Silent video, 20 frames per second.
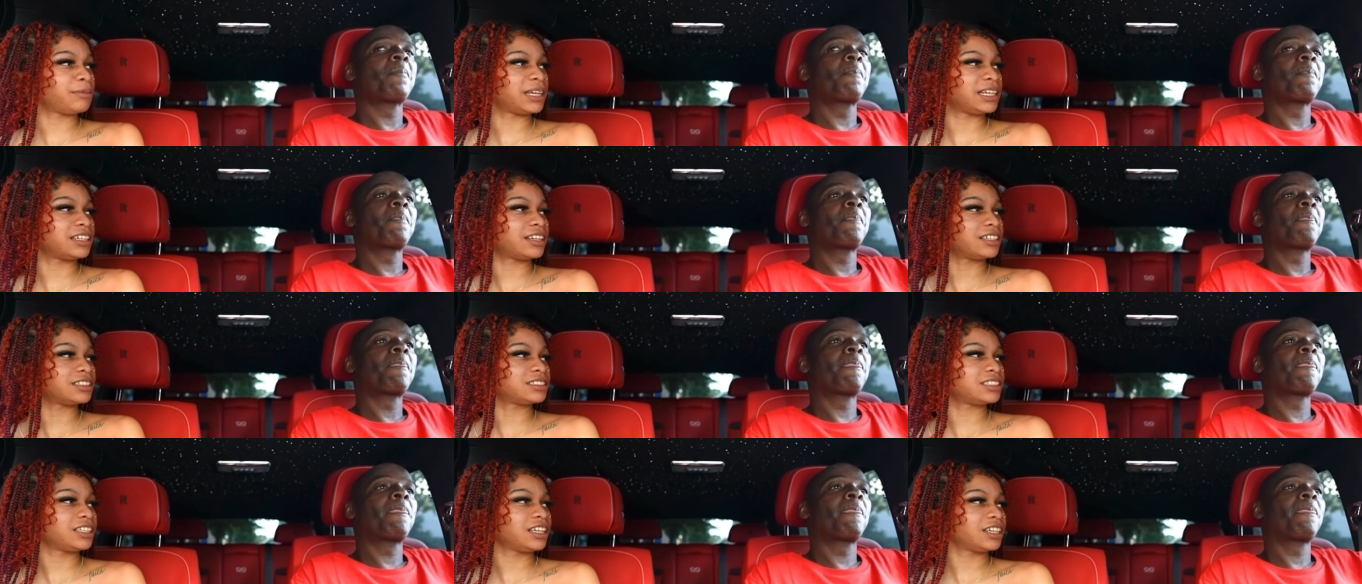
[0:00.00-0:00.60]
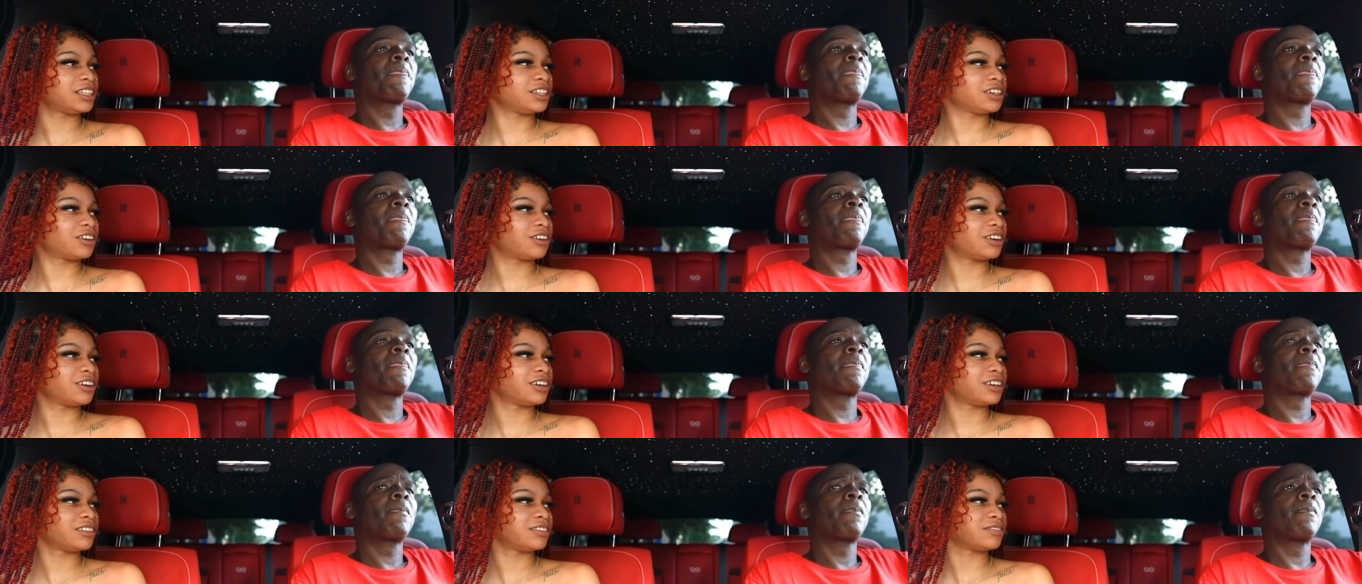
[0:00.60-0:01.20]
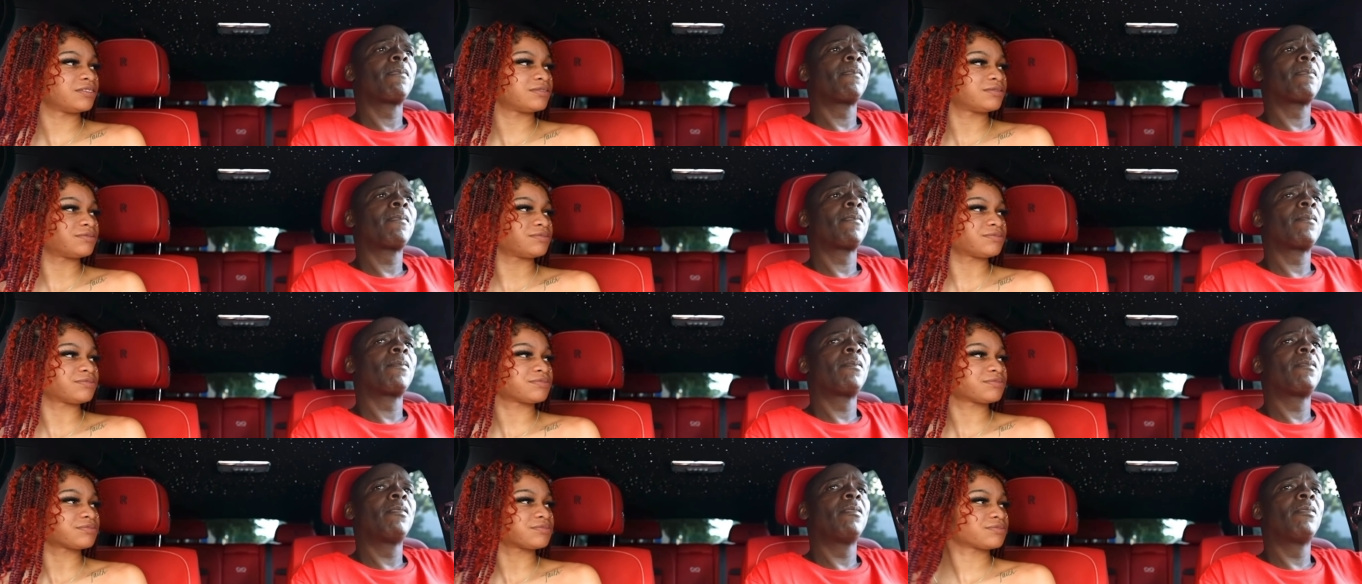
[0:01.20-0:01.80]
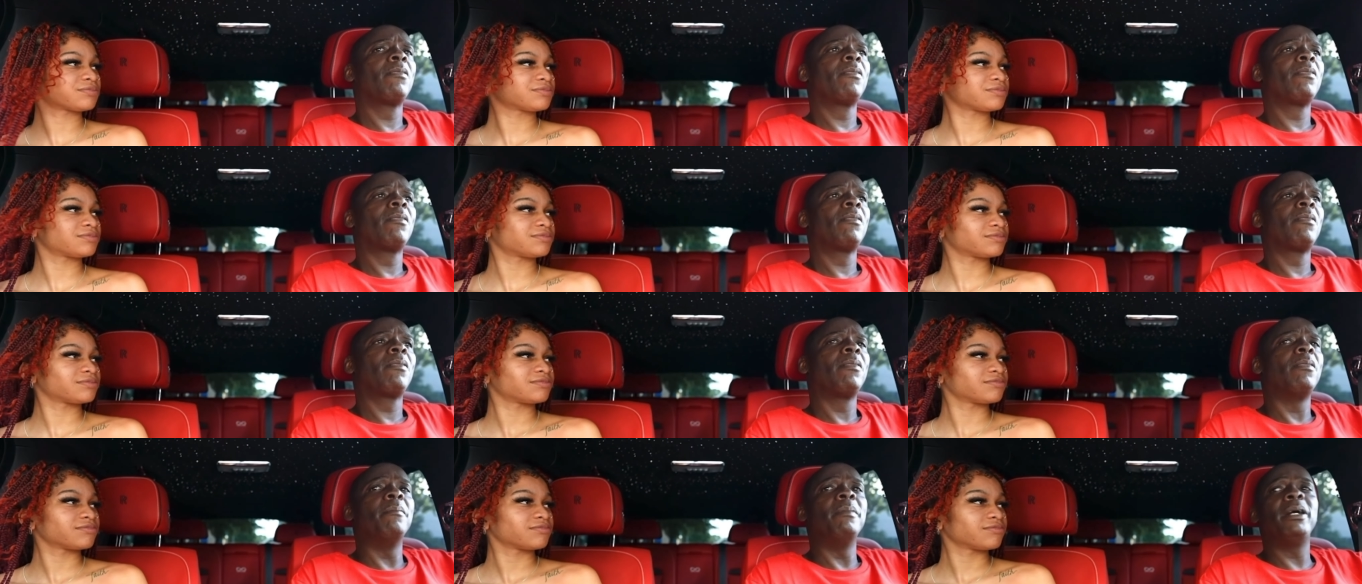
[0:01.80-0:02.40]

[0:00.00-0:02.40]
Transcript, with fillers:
Speaker 1: McDonald's to get the car. The